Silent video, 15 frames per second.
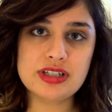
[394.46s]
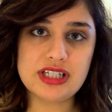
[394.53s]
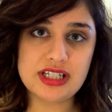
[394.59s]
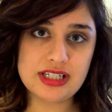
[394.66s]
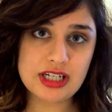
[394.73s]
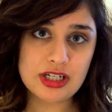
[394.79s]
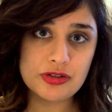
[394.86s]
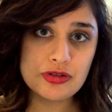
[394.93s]

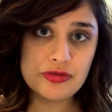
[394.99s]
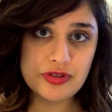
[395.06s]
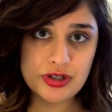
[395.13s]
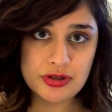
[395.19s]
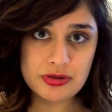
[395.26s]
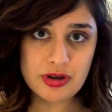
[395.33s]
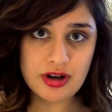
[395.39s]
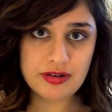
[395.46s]
detailed
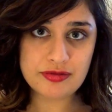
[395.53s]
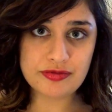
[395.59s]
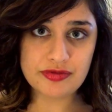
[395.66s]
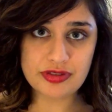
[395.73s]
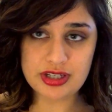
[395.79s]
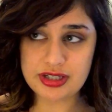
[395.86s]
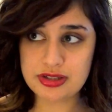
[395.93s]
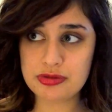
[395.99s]
review of
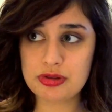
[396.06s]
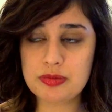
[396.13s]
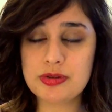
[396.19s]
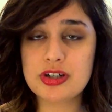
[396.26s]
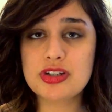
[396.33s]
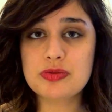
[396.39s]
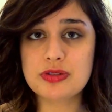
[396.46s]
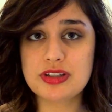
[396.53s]
these 3
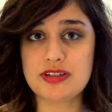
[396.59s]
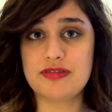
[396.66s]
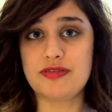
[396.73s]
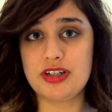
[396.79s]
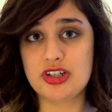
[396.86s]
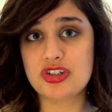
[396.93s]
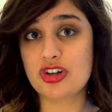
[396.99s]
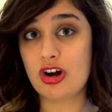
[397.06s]
books once I've
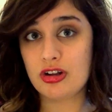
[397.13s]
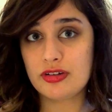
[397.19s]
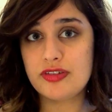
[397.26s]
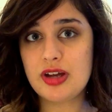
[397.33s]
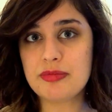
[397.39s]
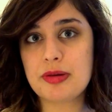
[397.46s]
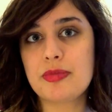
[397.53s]
finished all of them.